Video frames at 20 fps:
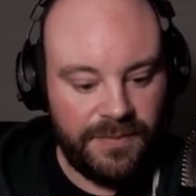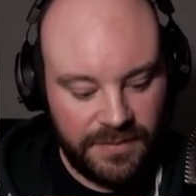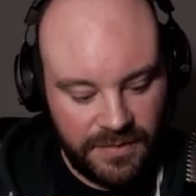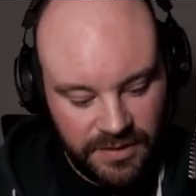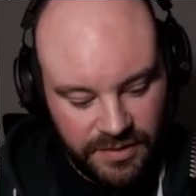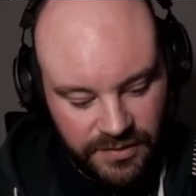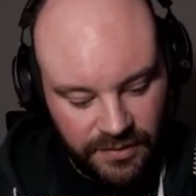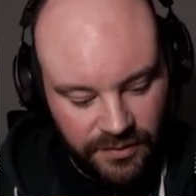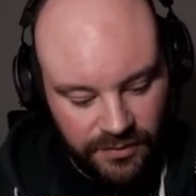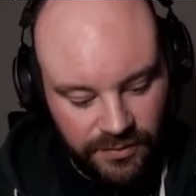
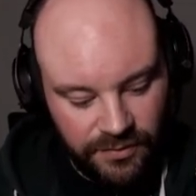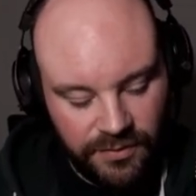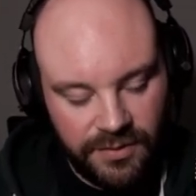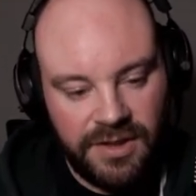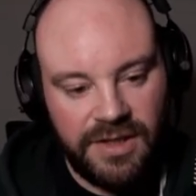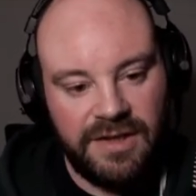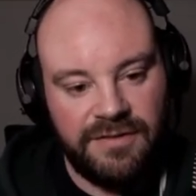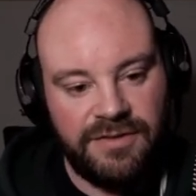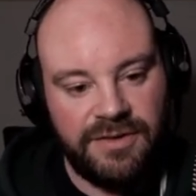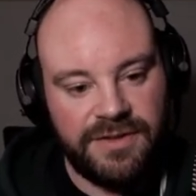So
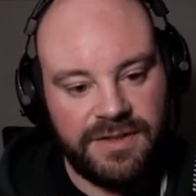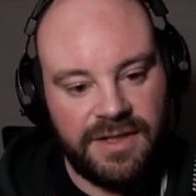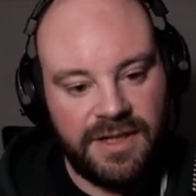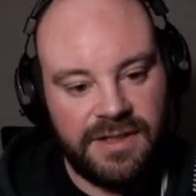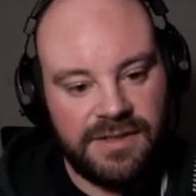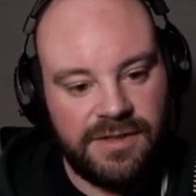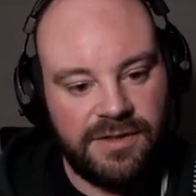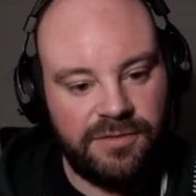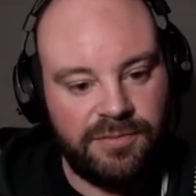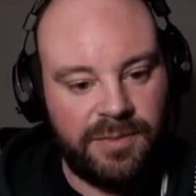if you
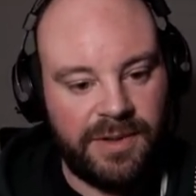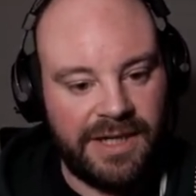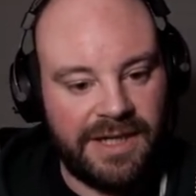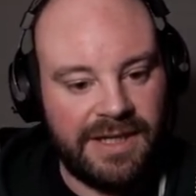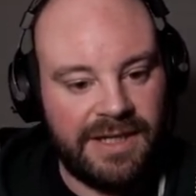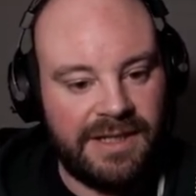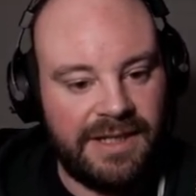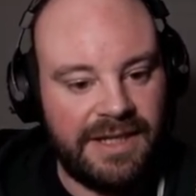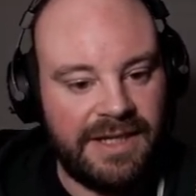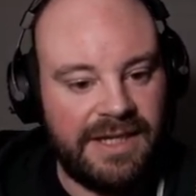start off by
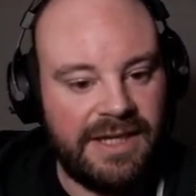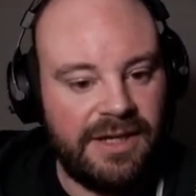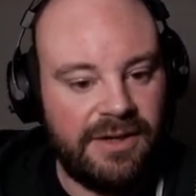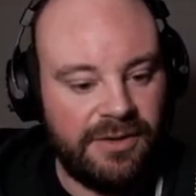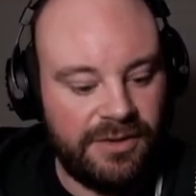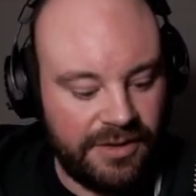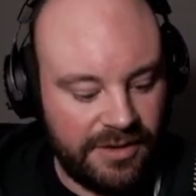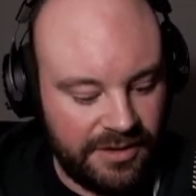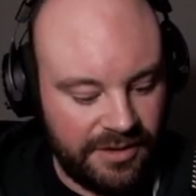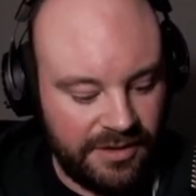clicking
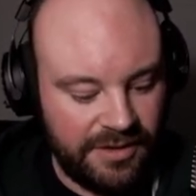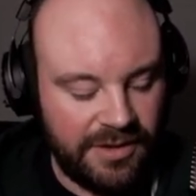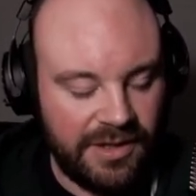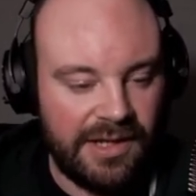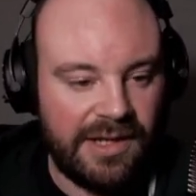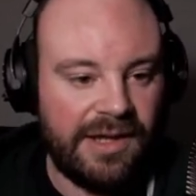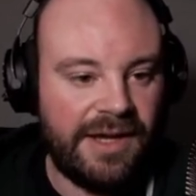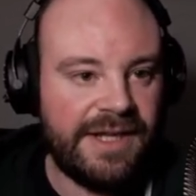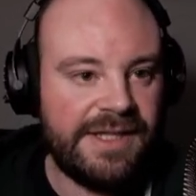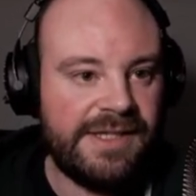on the
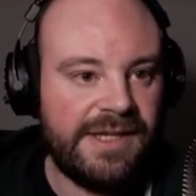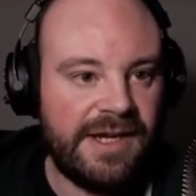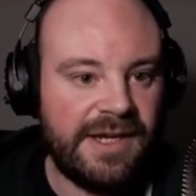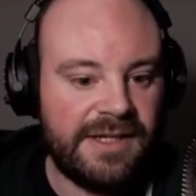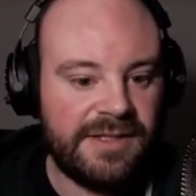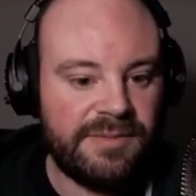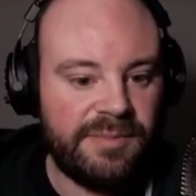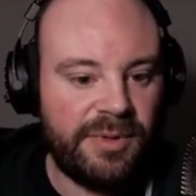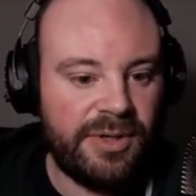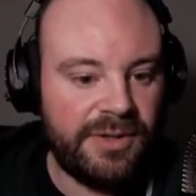light
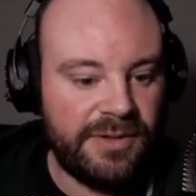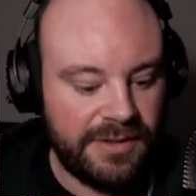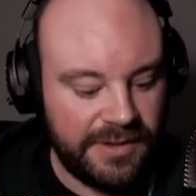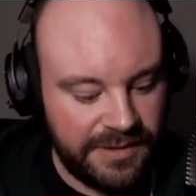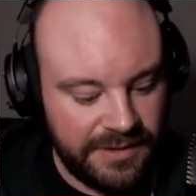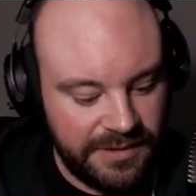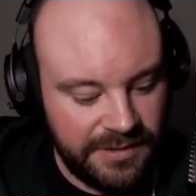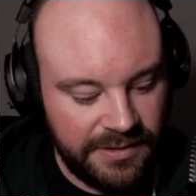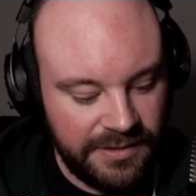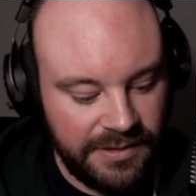X
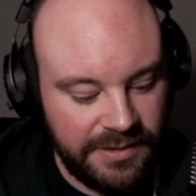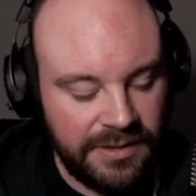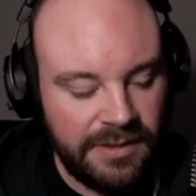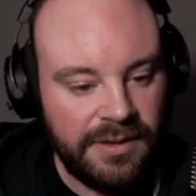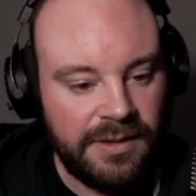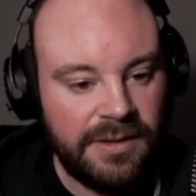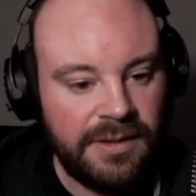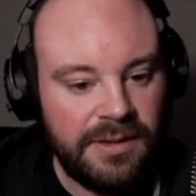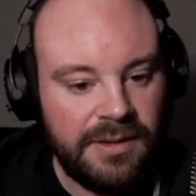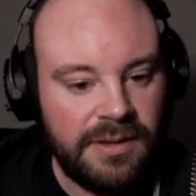box,
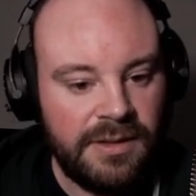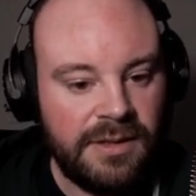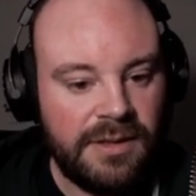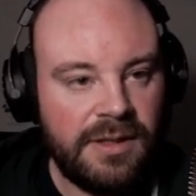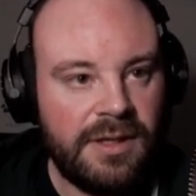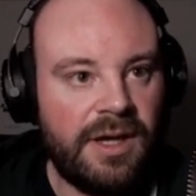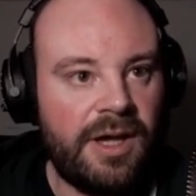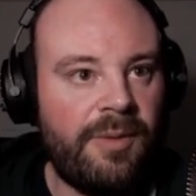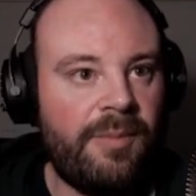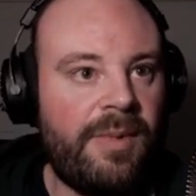
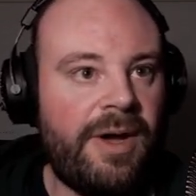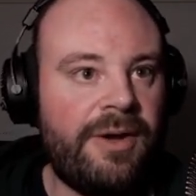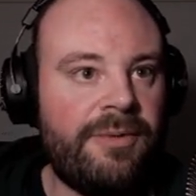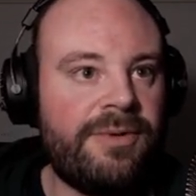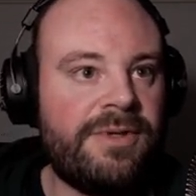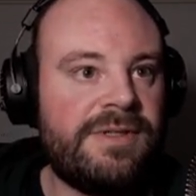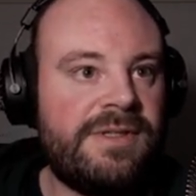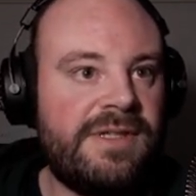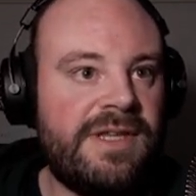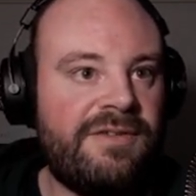I
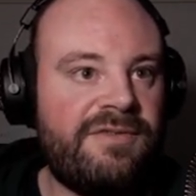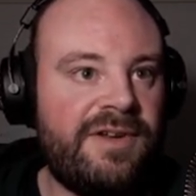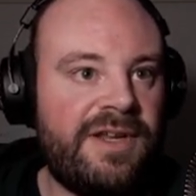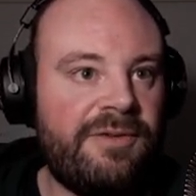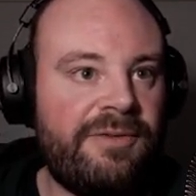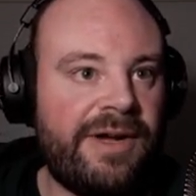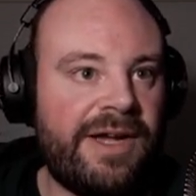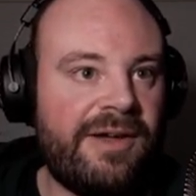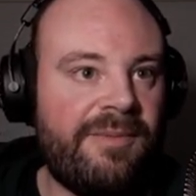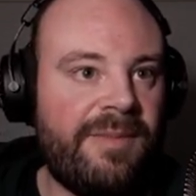would definitely
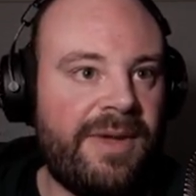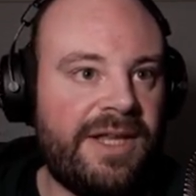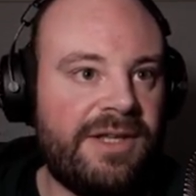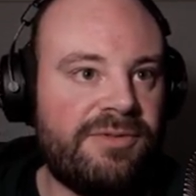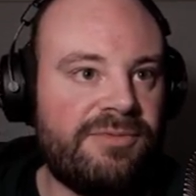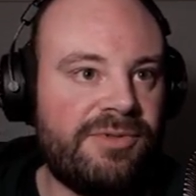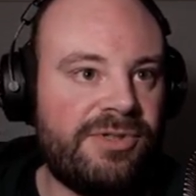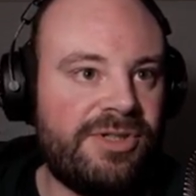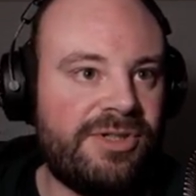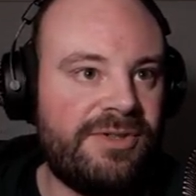recommend
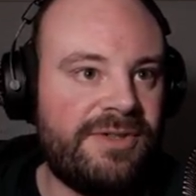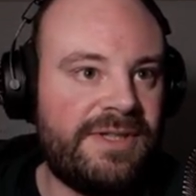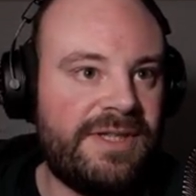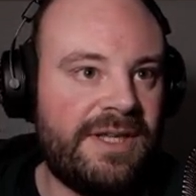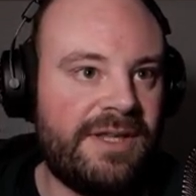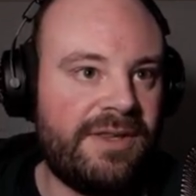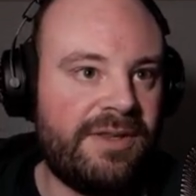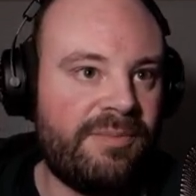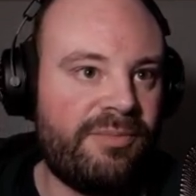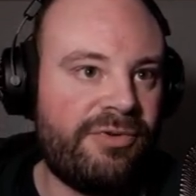
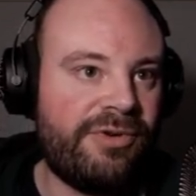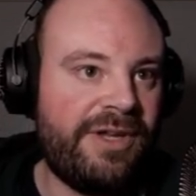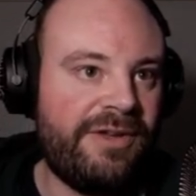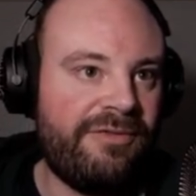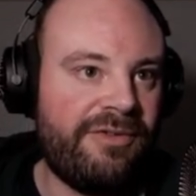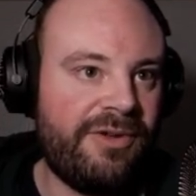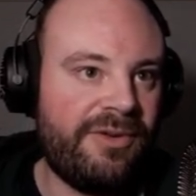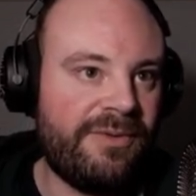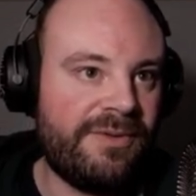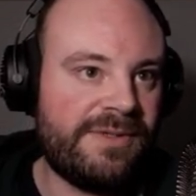reducing the
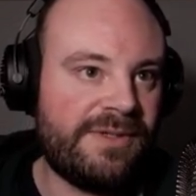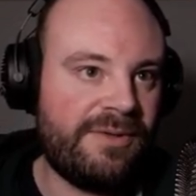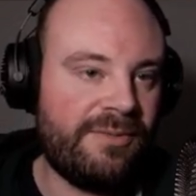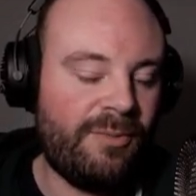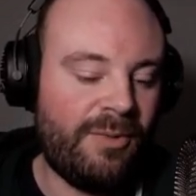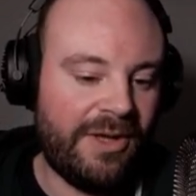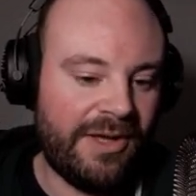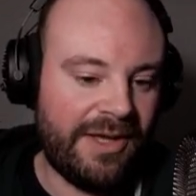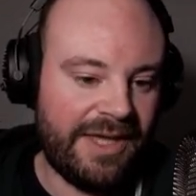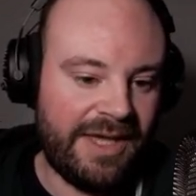preview to
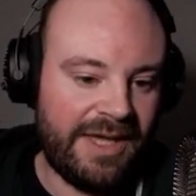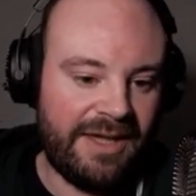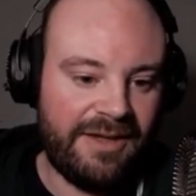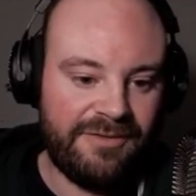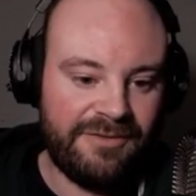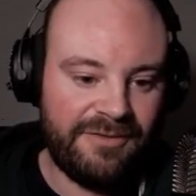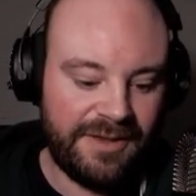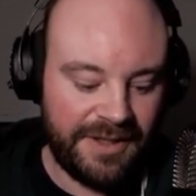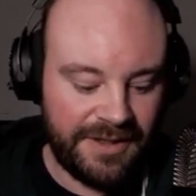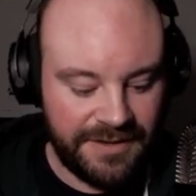
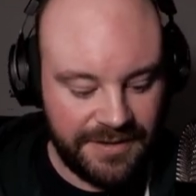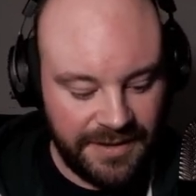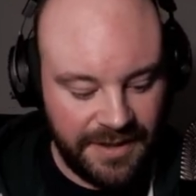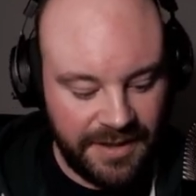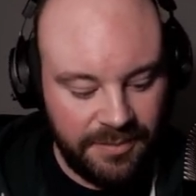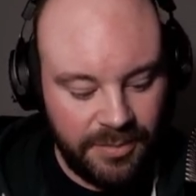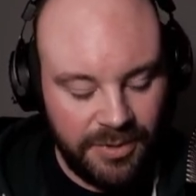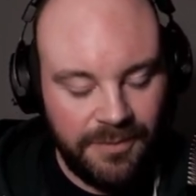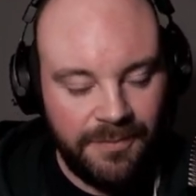1K for this step.